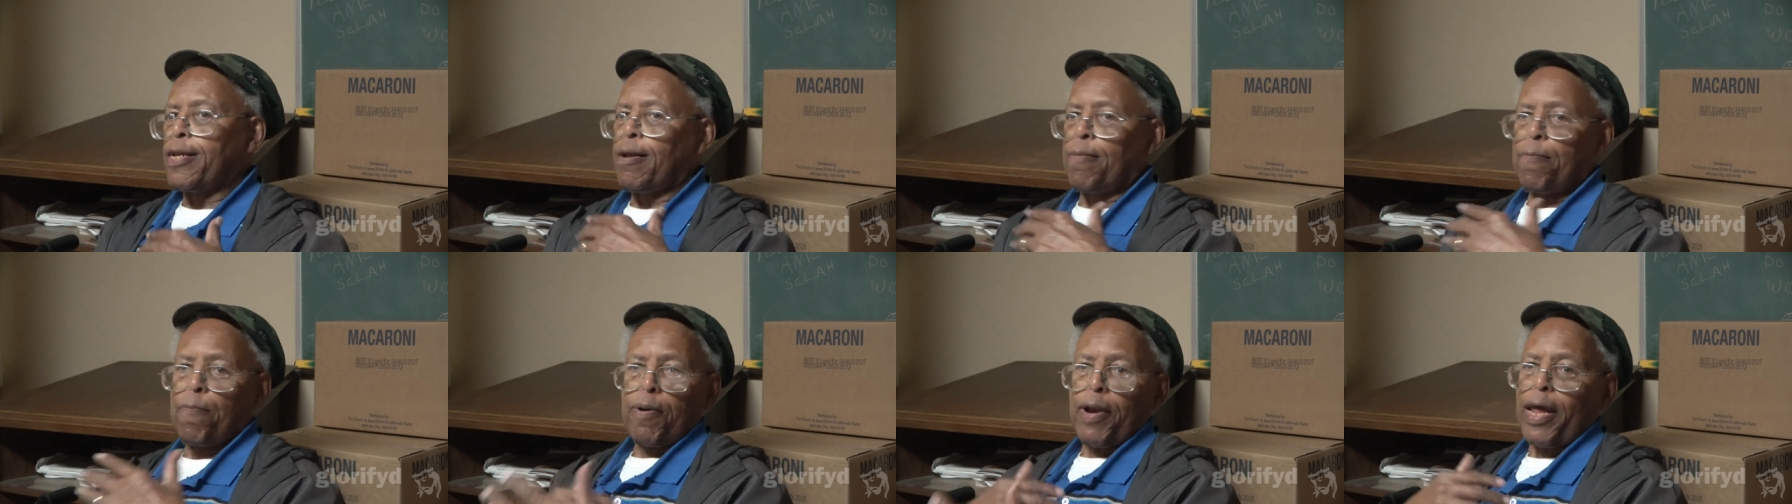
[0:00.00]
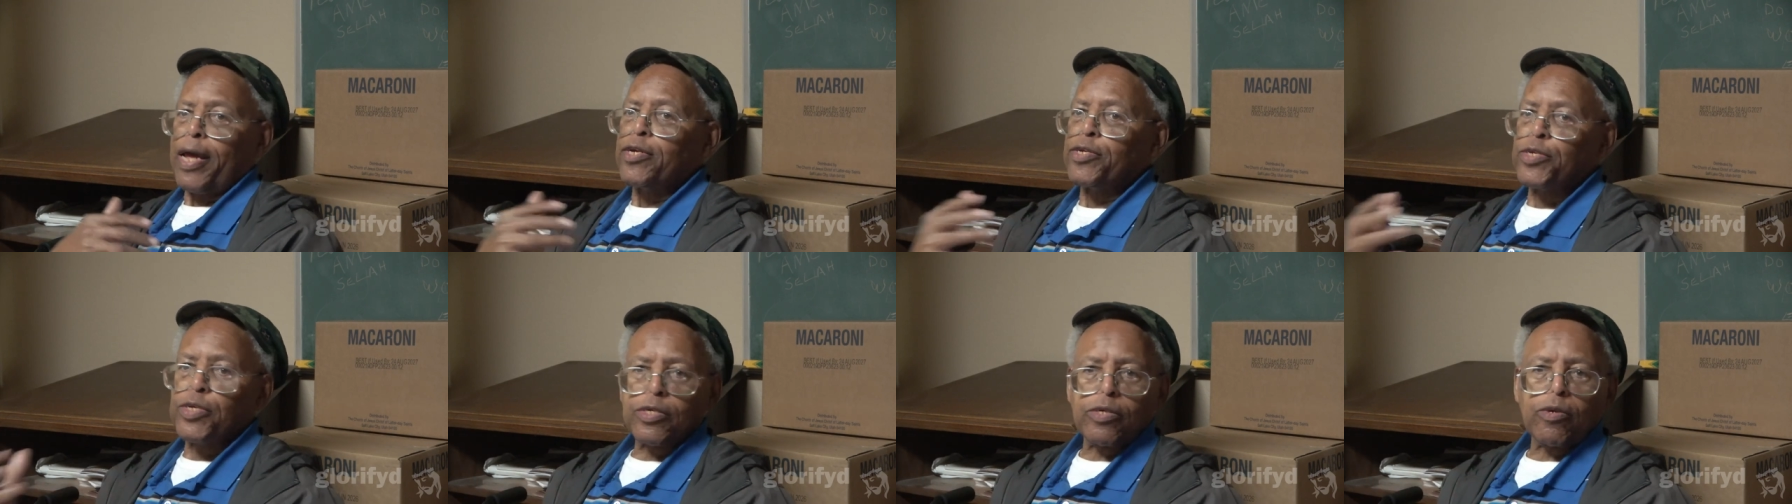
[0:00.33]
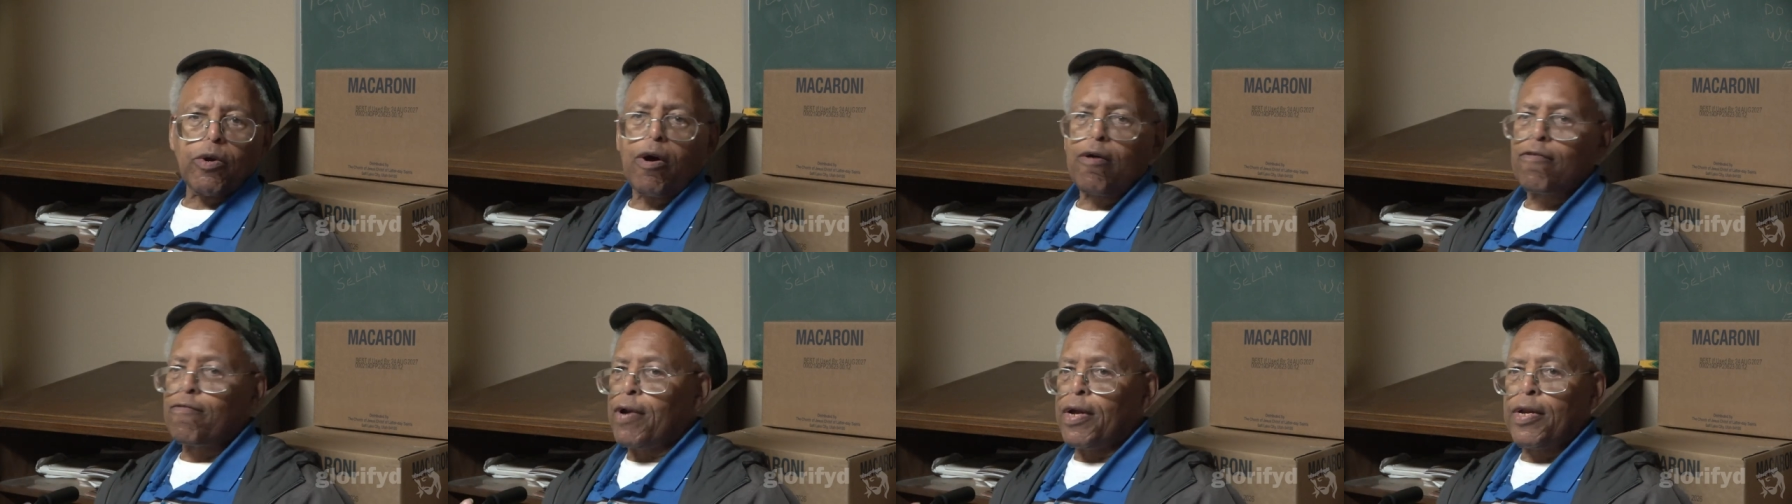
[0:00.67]
the, the, place has
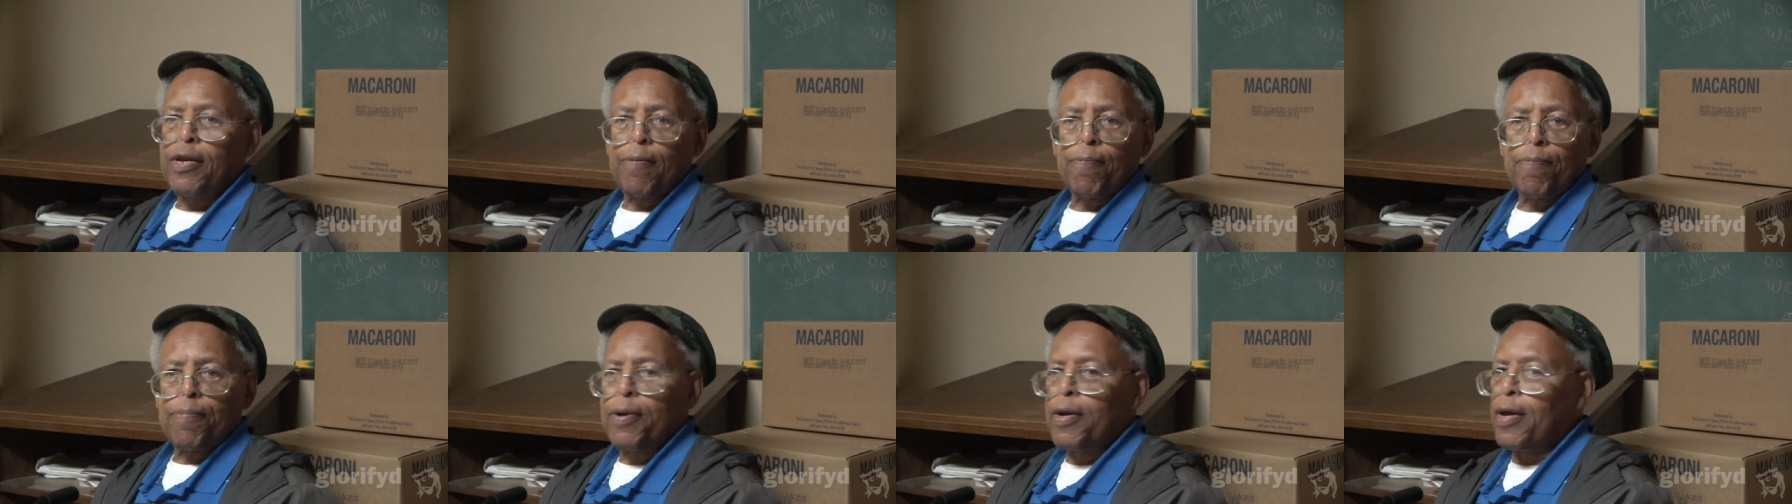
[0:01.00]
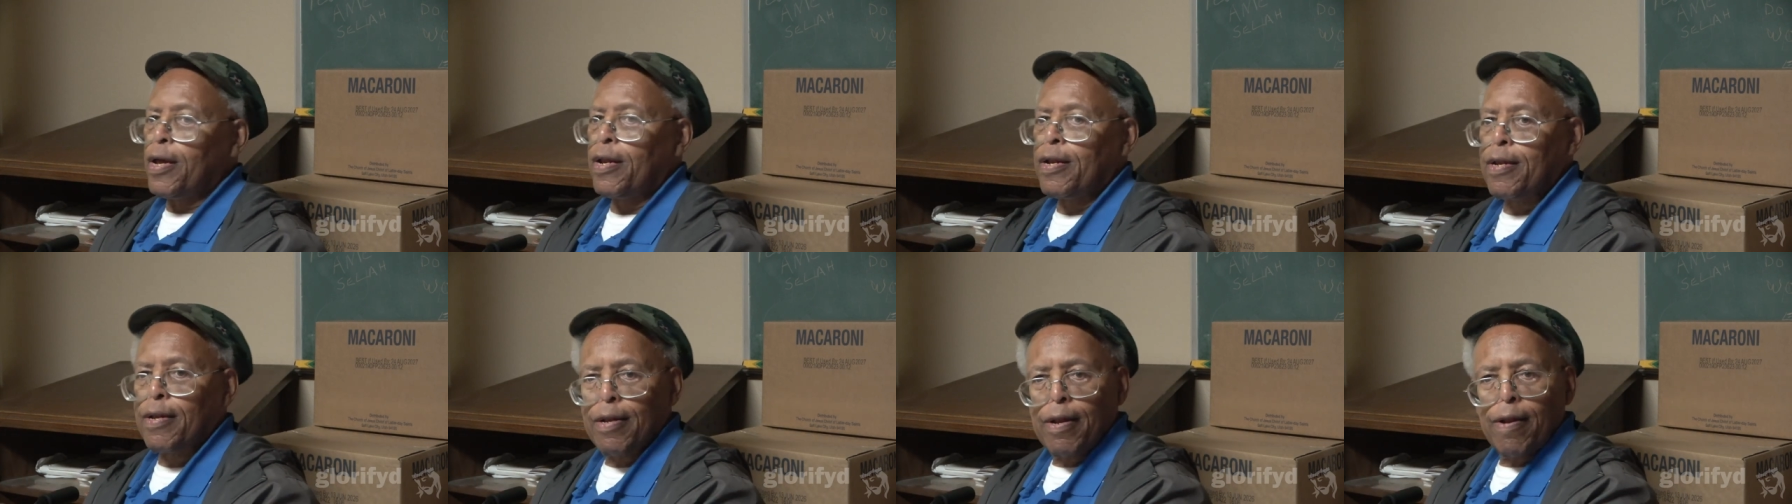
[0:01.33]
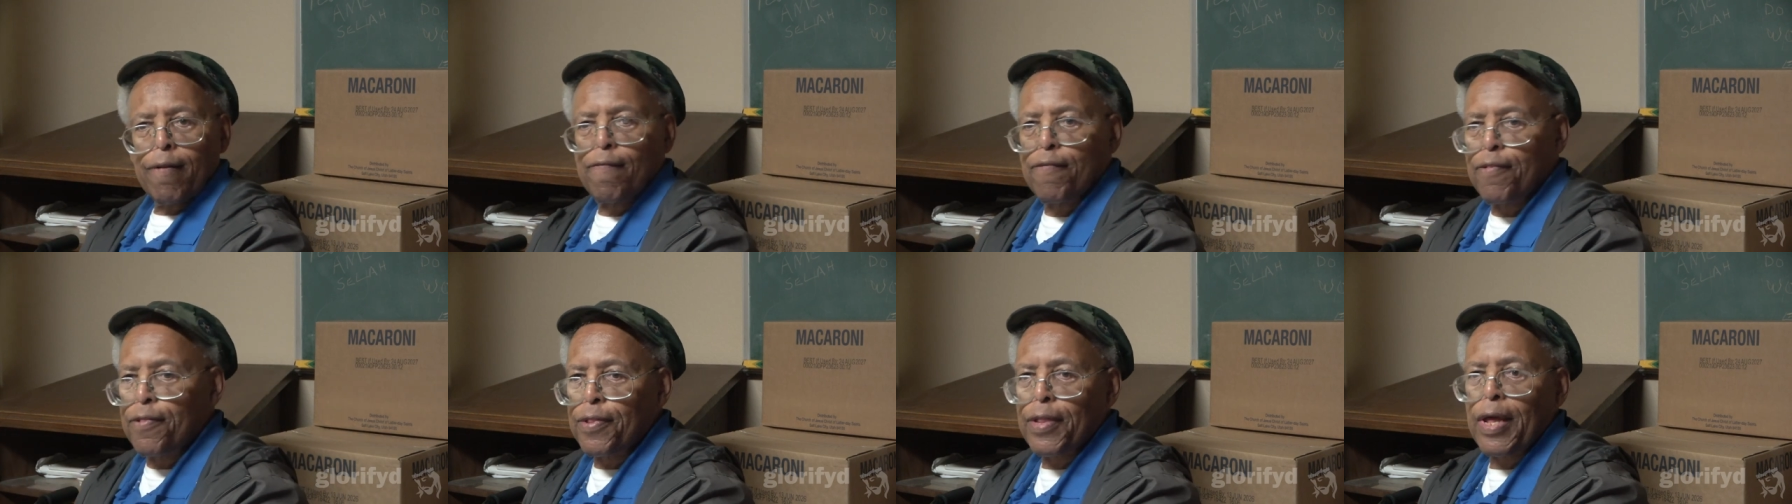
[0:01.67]
already been
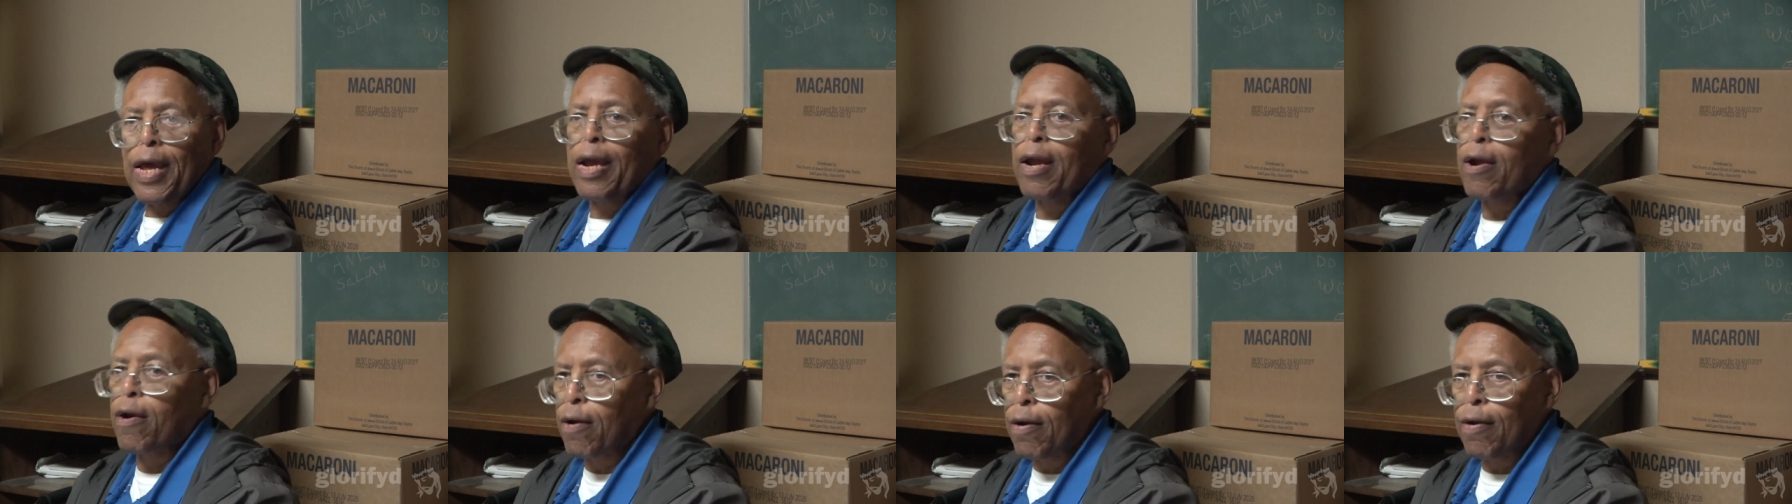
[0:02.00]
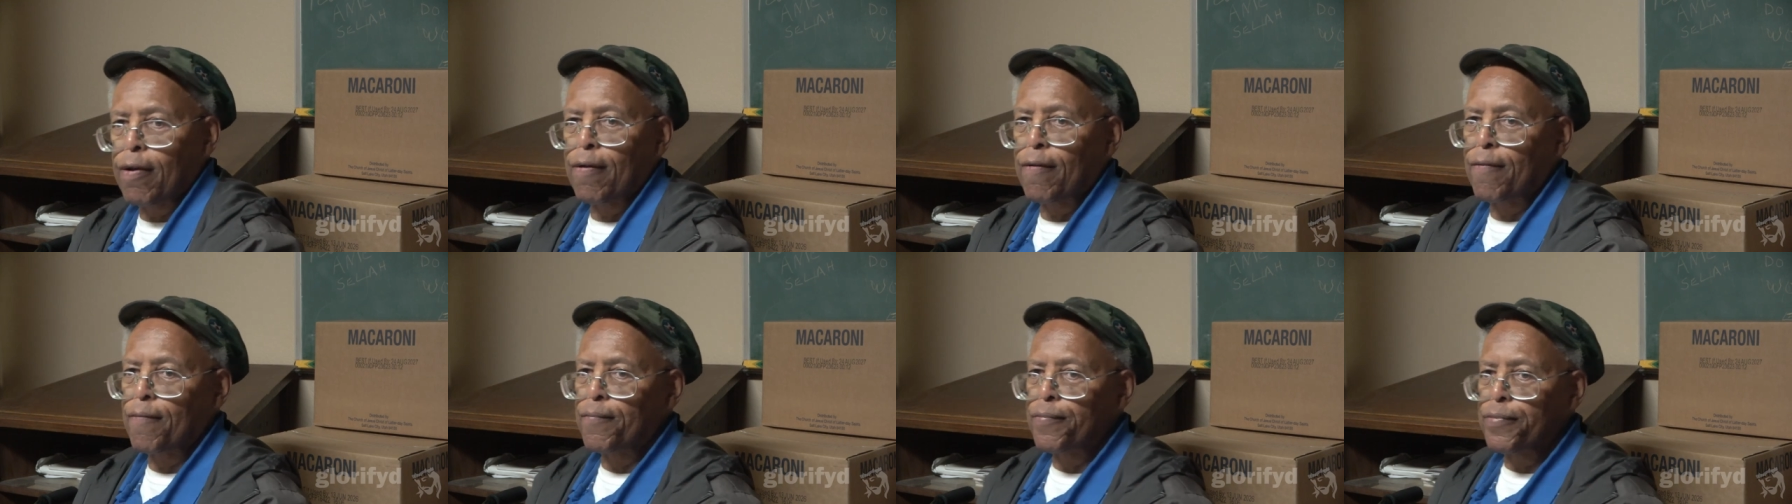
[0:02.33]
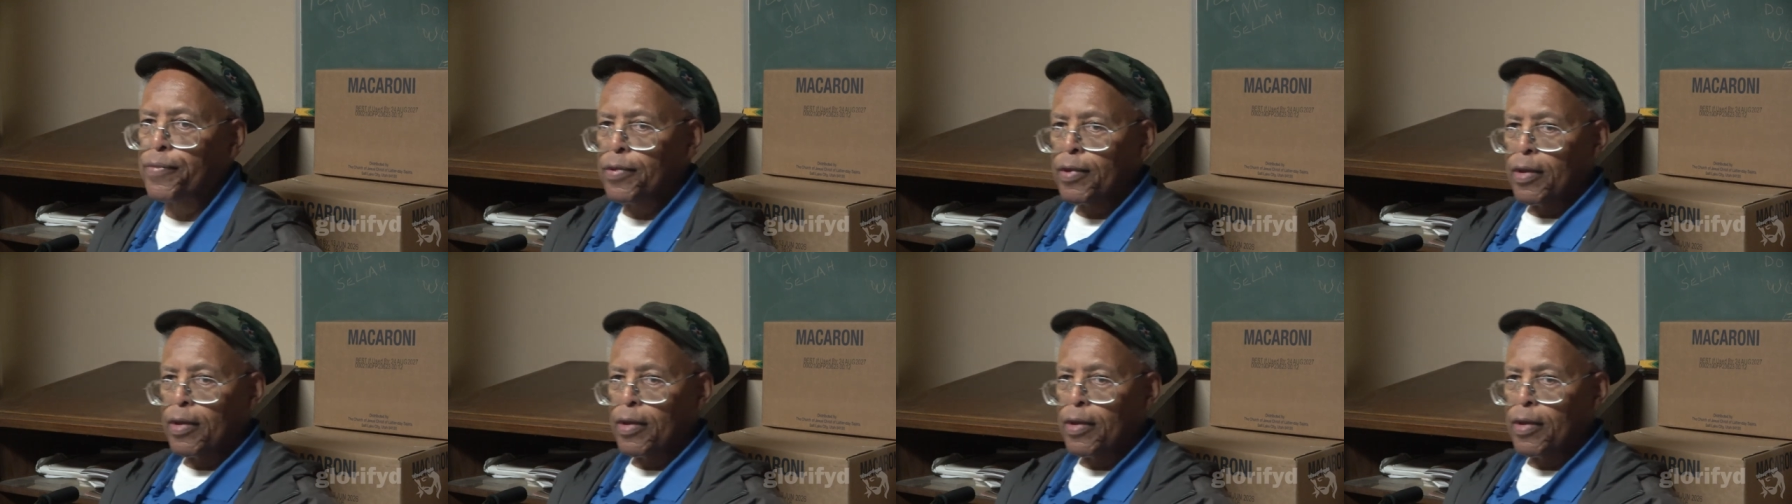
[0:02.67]
there. Right.